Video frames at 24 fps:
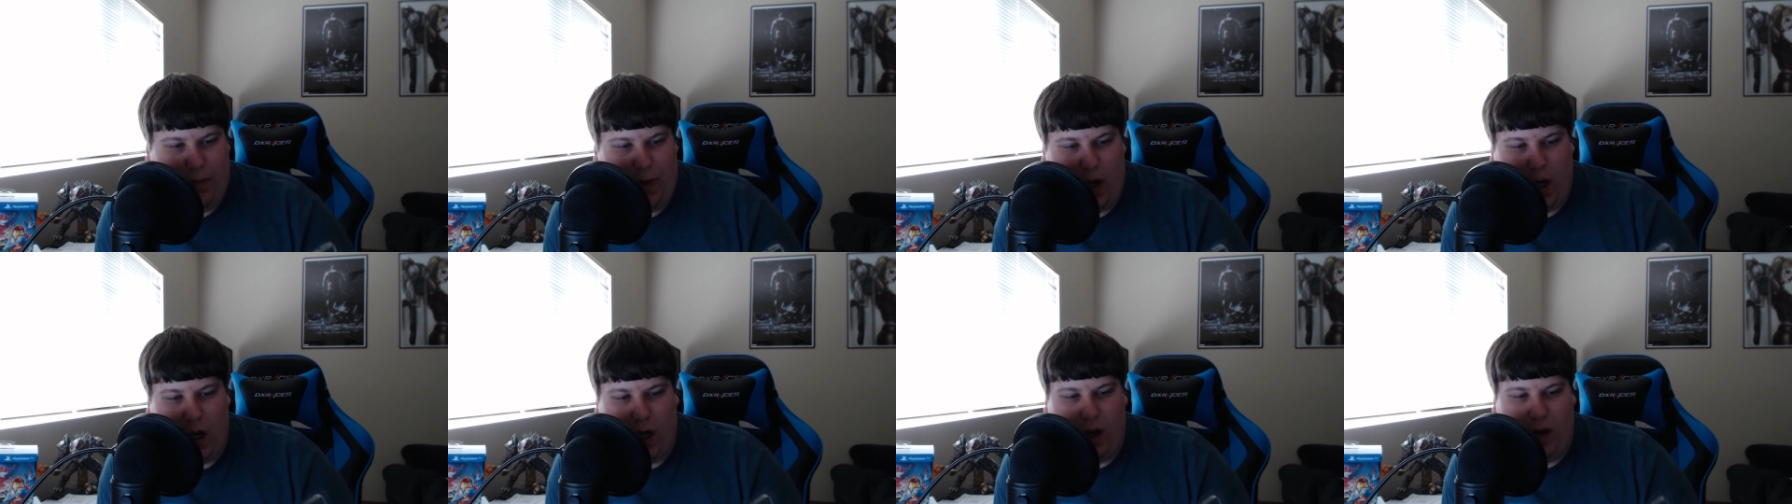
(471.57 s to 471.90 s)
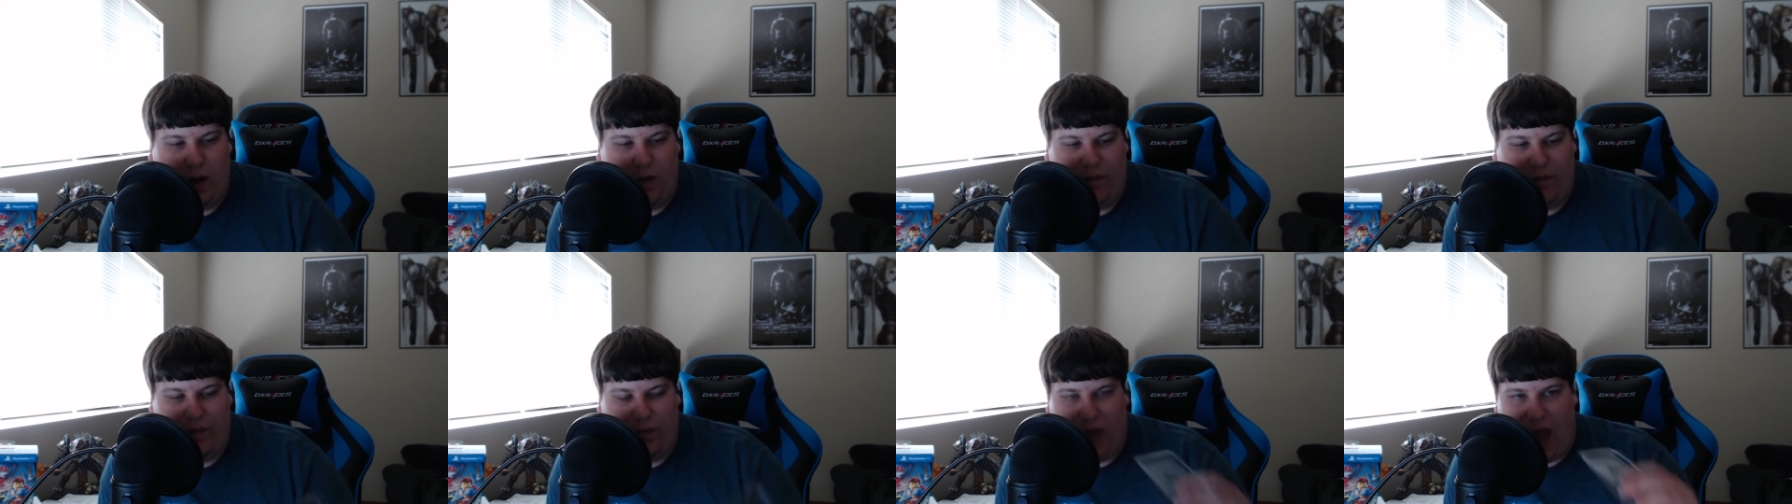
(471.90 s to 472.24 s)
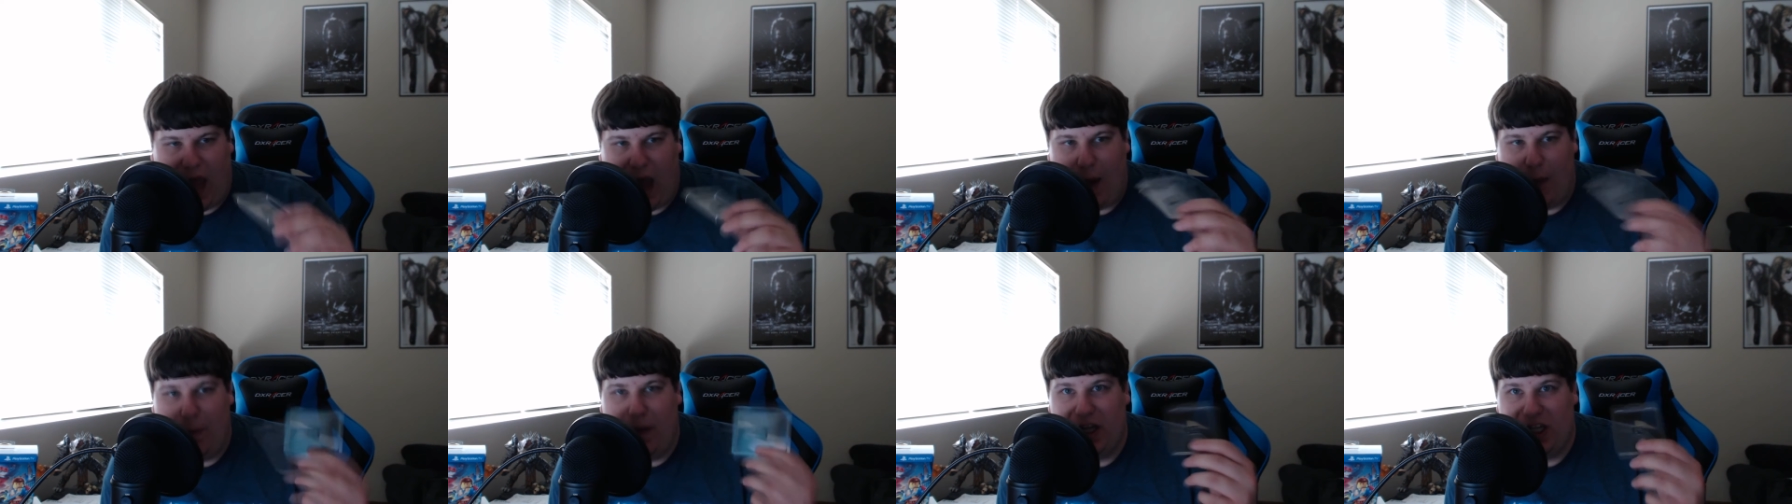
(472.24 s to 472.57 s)
of
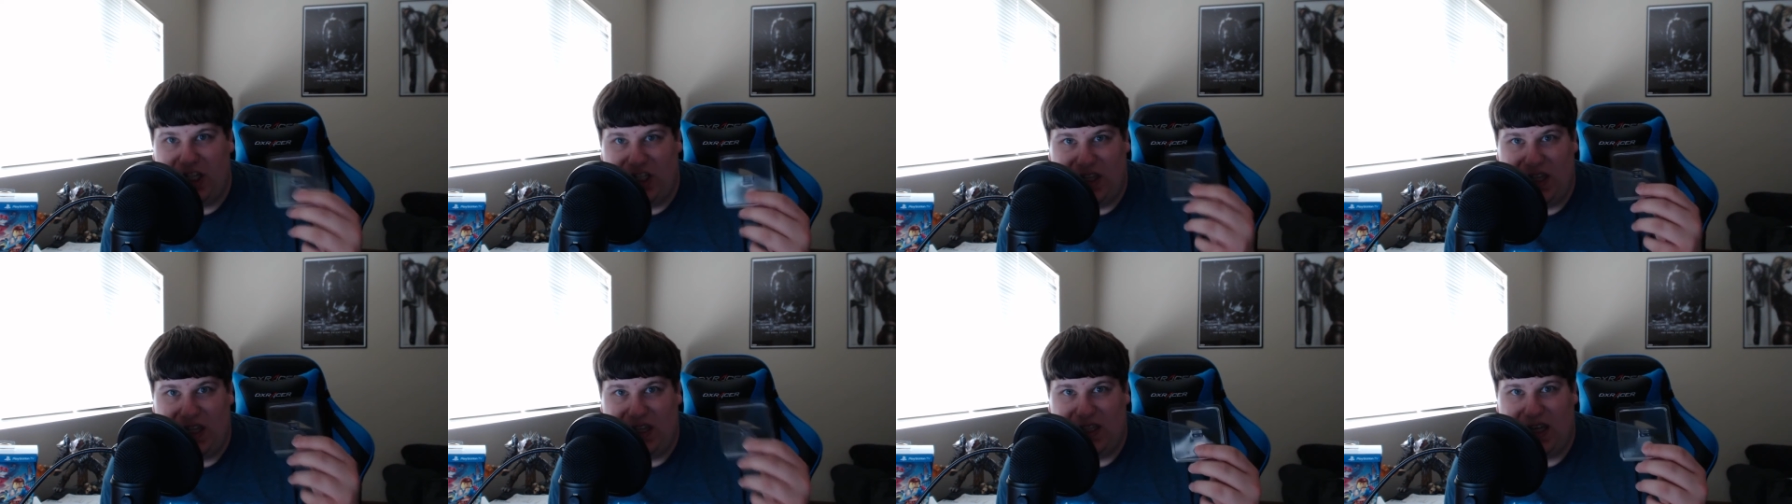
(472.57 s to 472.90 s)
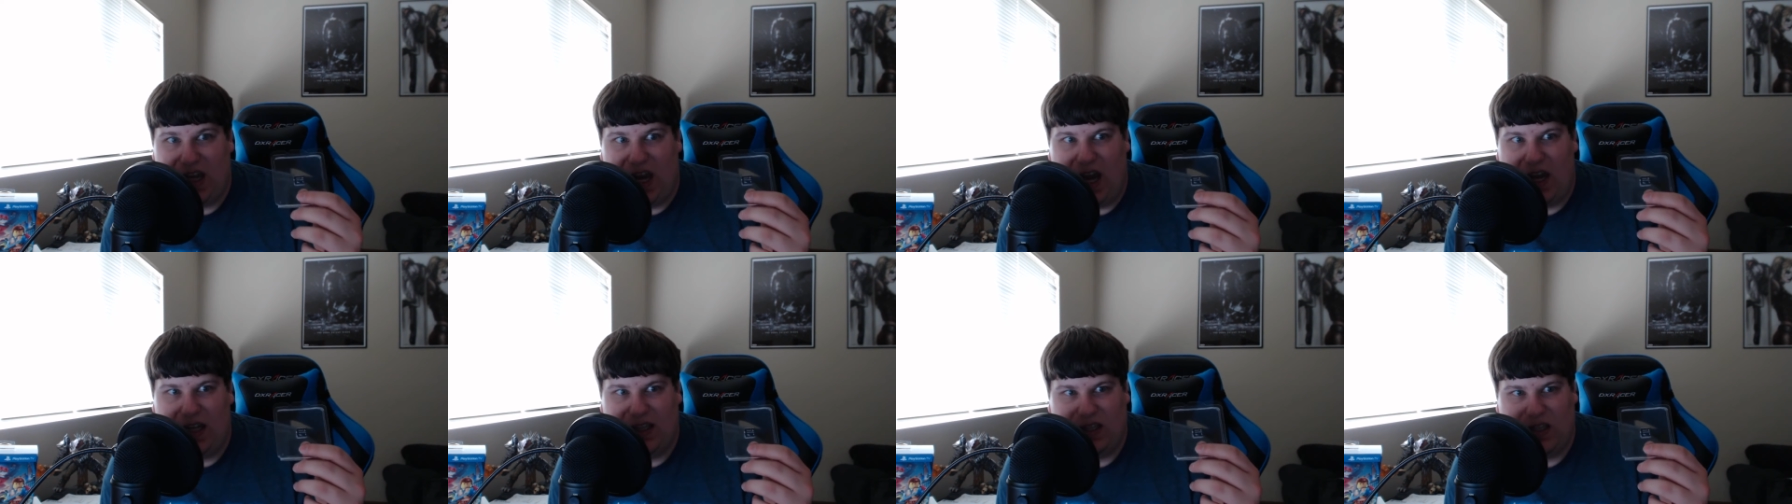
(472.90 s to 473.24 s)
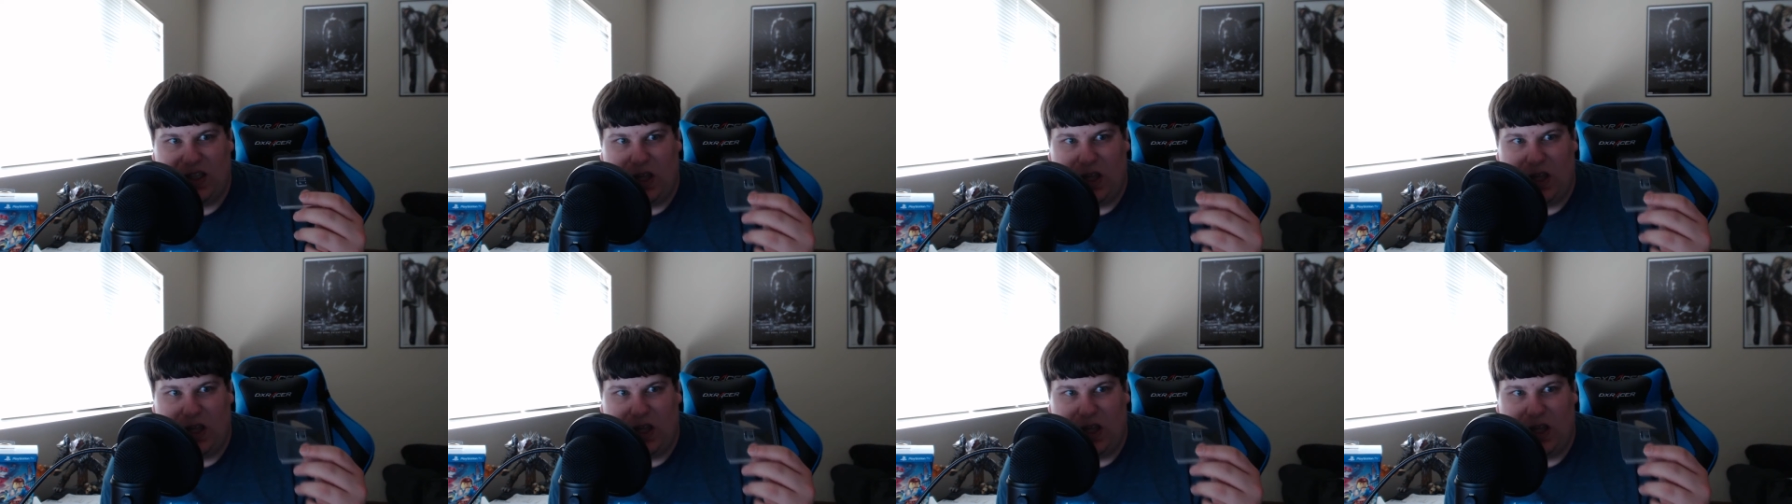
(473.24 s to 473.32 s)
how much these cost.